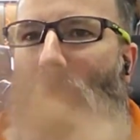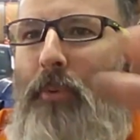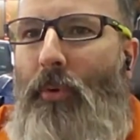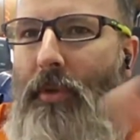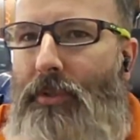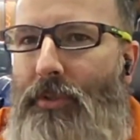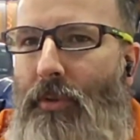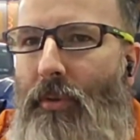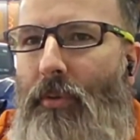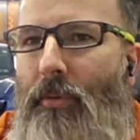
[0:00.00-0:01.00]
it's more
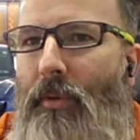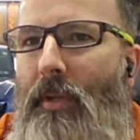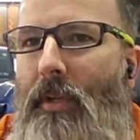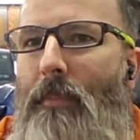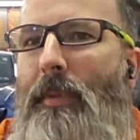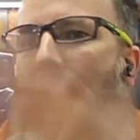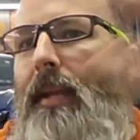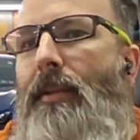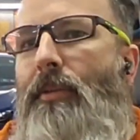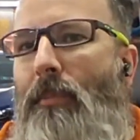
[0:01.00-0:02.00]
controlled, but
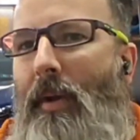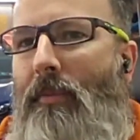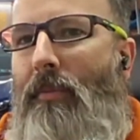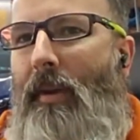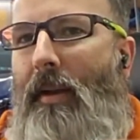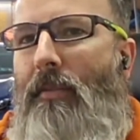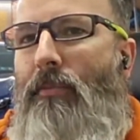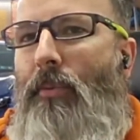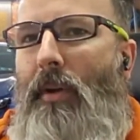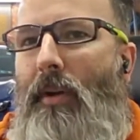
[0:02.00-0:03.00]
yet you might run out of
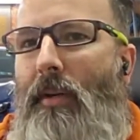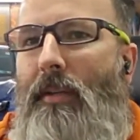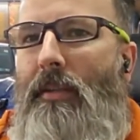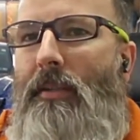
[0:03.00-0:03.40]
work.